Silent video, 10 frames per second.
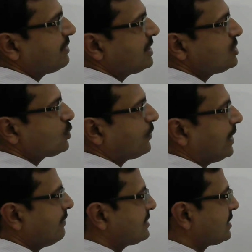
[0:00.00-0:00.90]
into
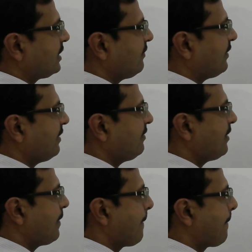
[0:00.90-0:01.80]
5 is 35
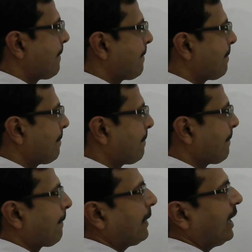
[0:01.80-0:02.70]

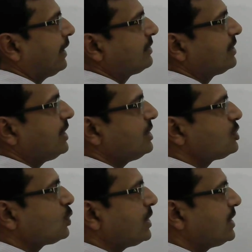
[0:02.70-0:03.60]
and 3
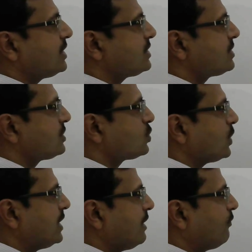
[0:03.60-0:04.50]
into 8 is
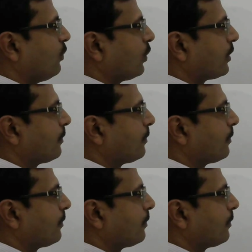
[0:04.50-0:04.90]
24.